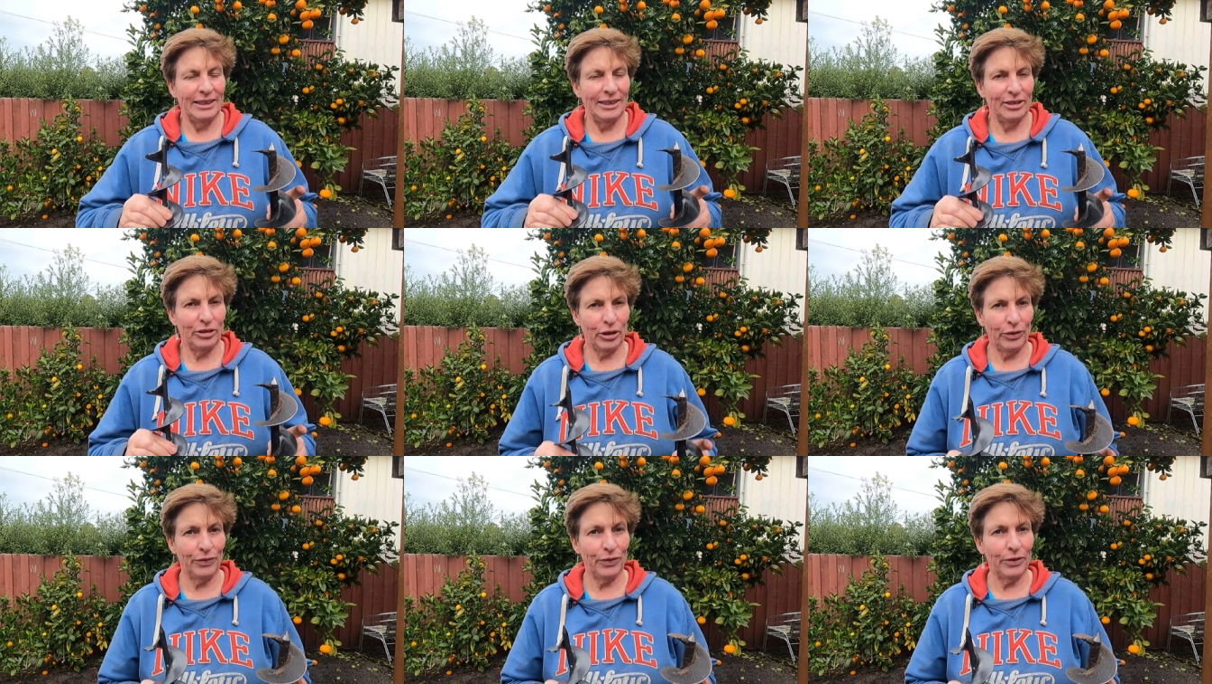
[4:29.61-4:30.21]

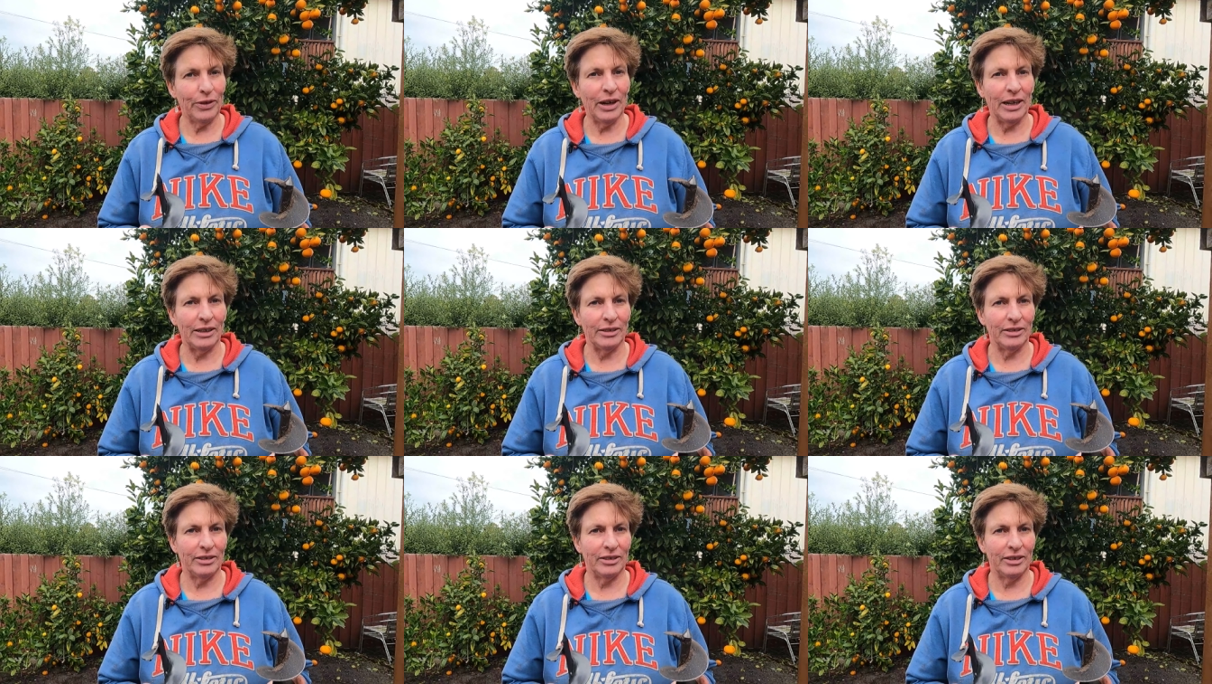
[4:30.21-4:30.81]
So for
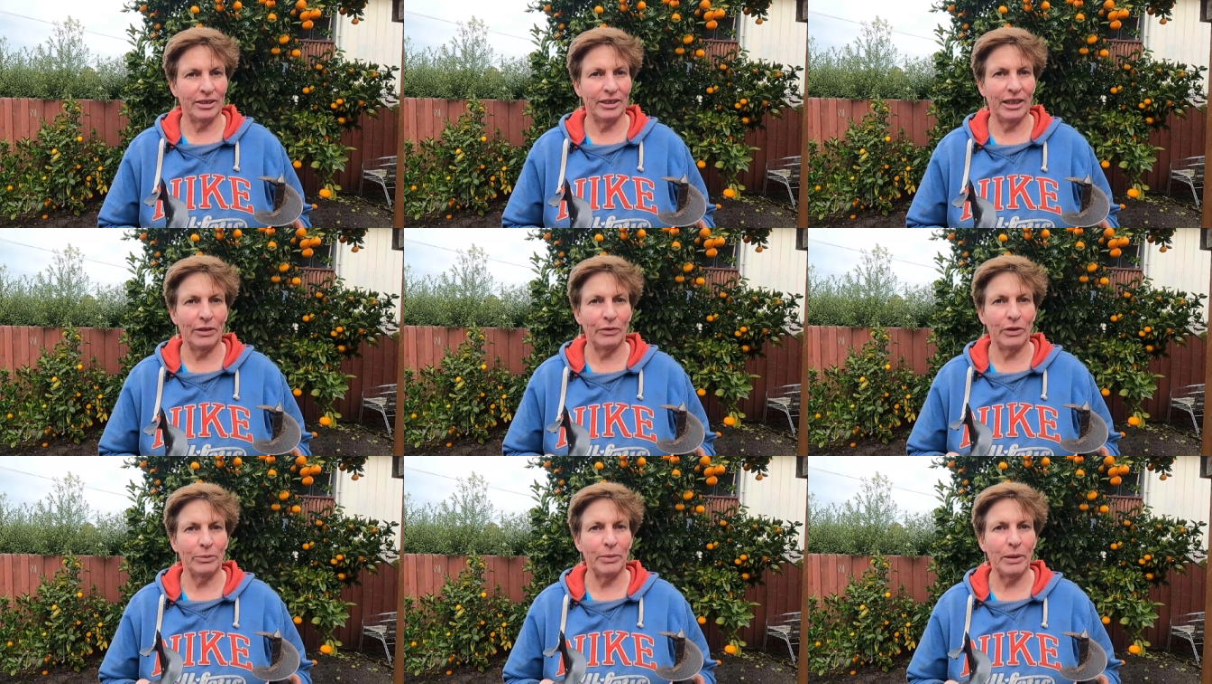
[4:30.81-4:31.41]
us,
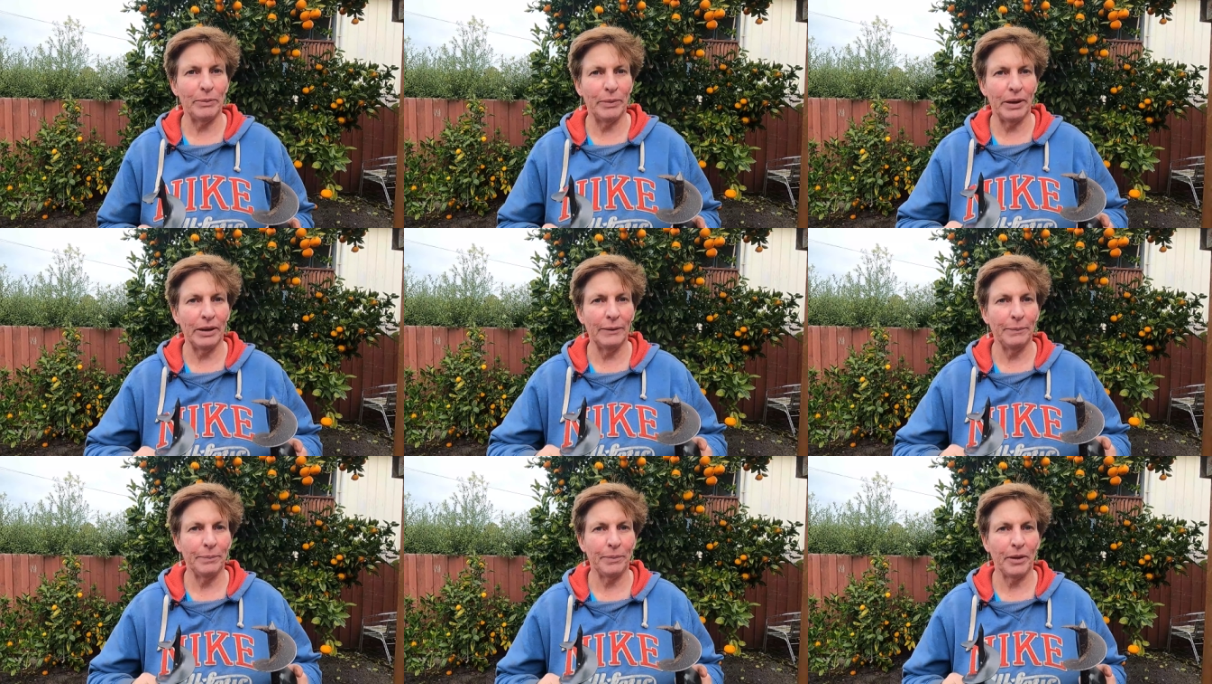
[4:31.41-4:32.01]
now
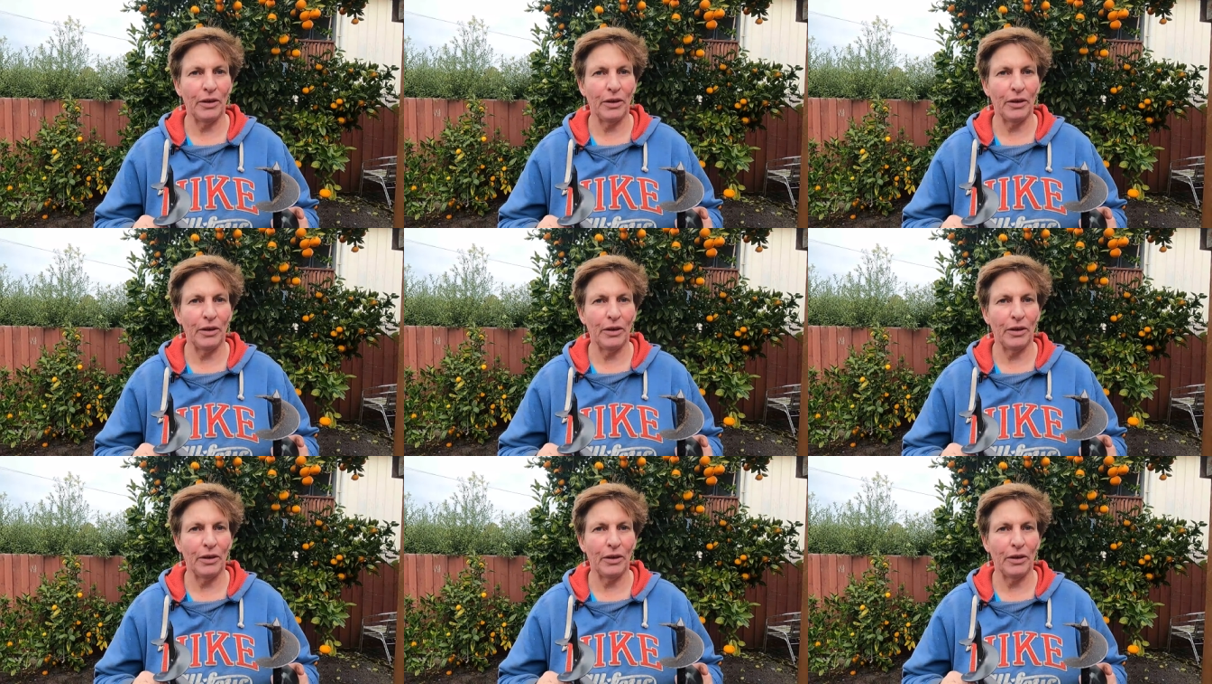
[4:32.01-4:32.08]
remember,